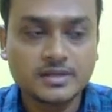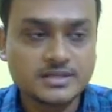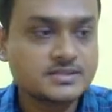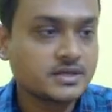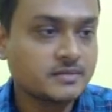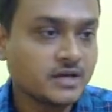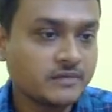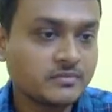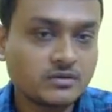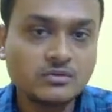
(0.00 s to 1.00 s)
Yes, I'm
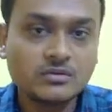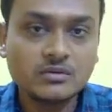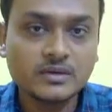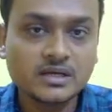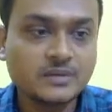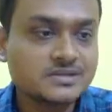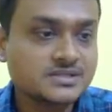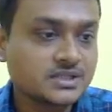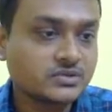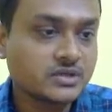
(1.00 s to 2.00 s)
live now. Welcome
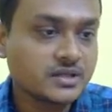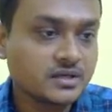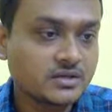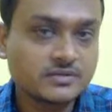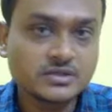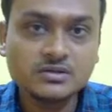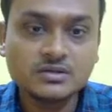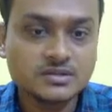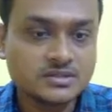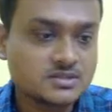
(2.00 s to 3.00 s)
once again to another new
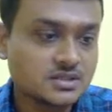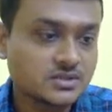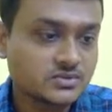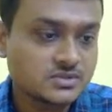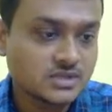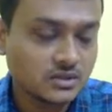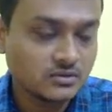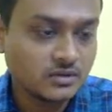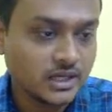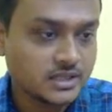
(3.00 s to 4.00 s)
video. This is Santu
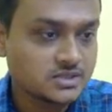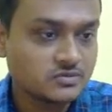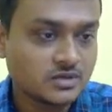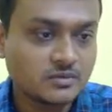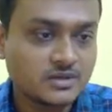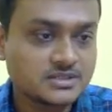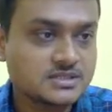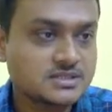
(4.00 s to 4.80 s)
Sahu and you are watching